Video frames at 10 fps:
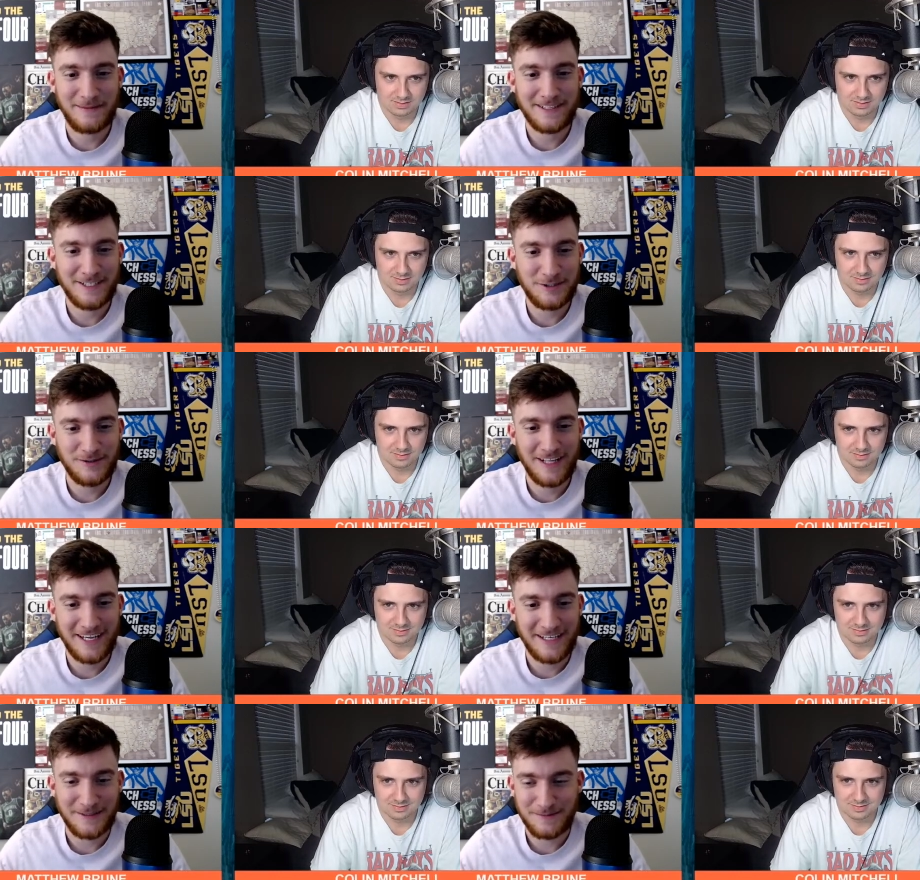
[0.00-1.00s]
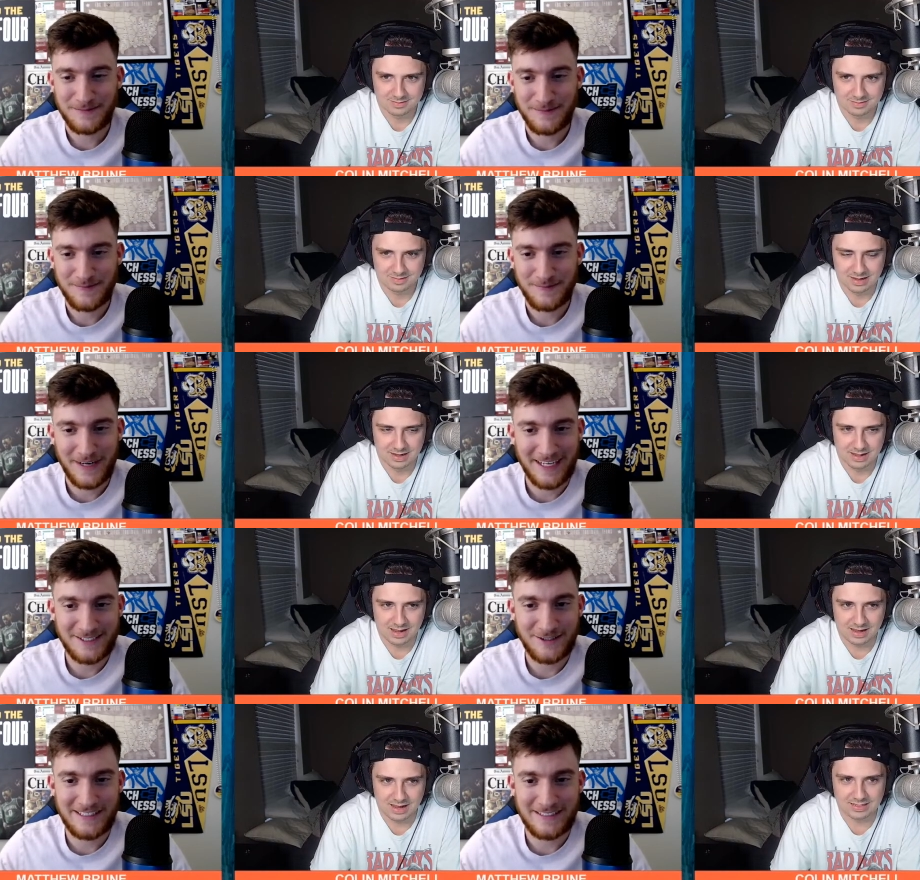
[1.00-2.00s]
Speaker 1: him. I thought you would like him, but I
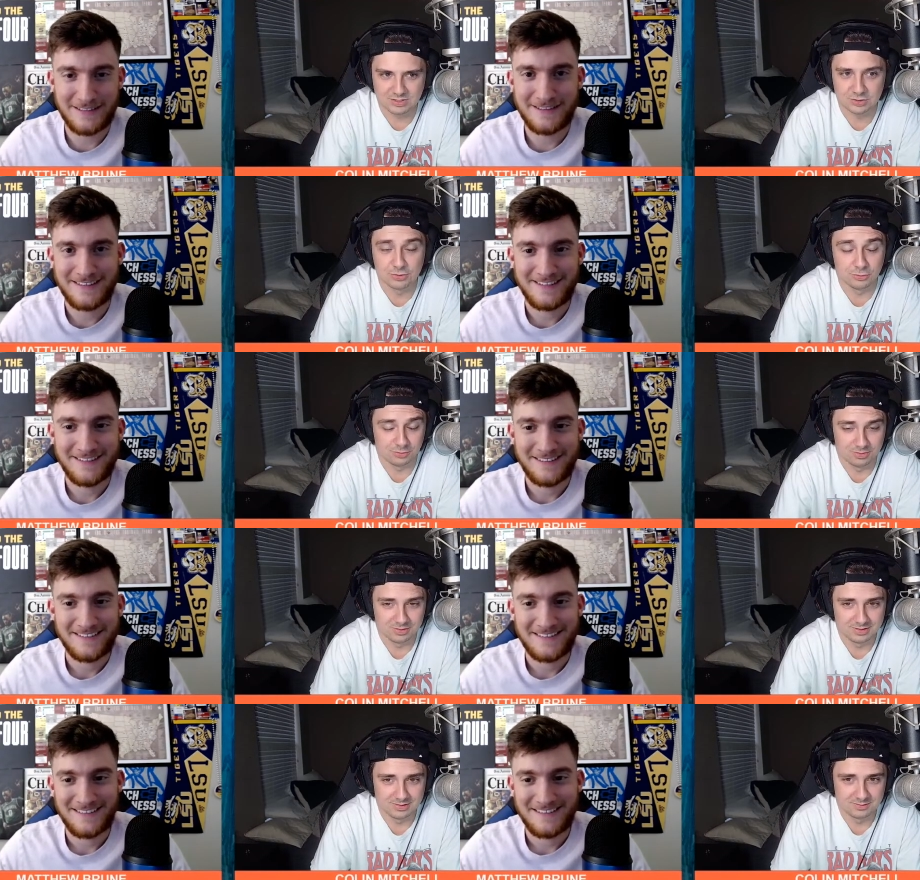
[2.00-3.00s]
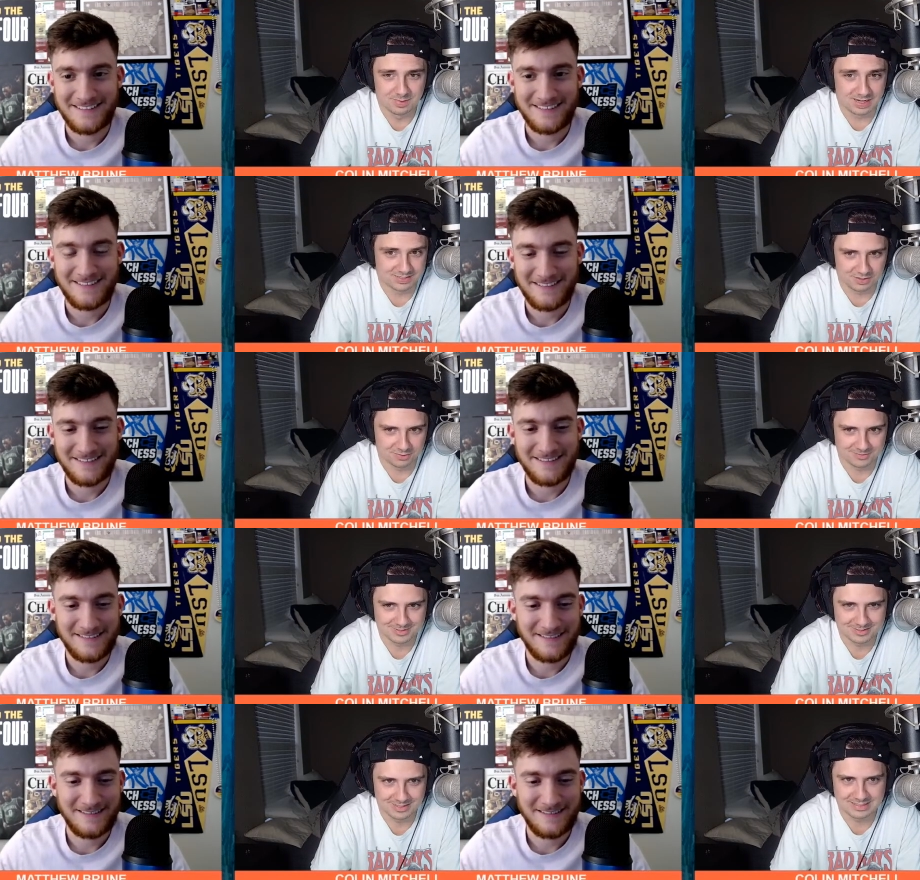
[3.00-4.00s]
guess you did. I
Speaker 2: do, but I
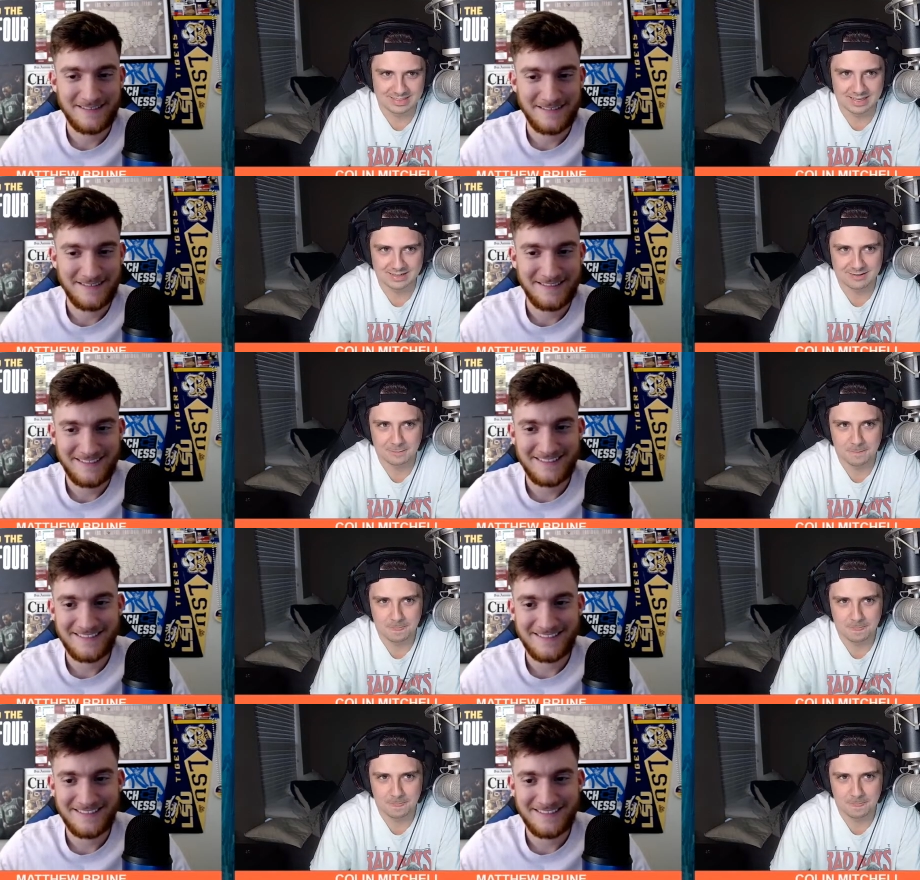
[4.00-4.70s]
don't. It's like